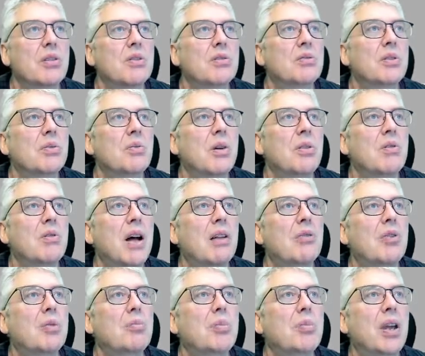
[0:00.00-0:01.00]
when my valve
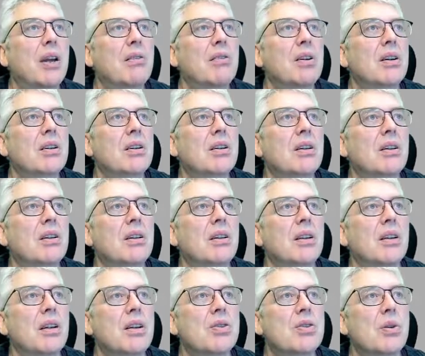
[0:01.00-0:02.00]
up here,
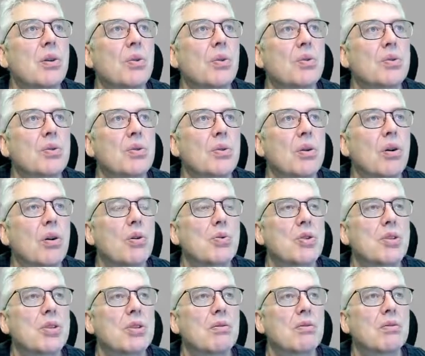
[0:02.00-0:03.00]
it's going to
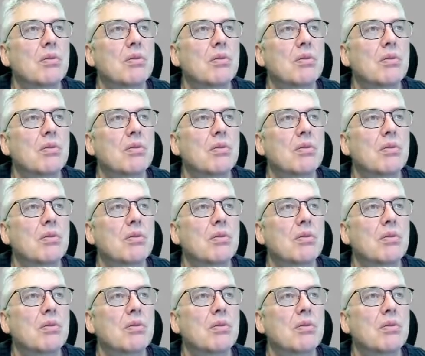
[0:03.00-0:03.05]
close.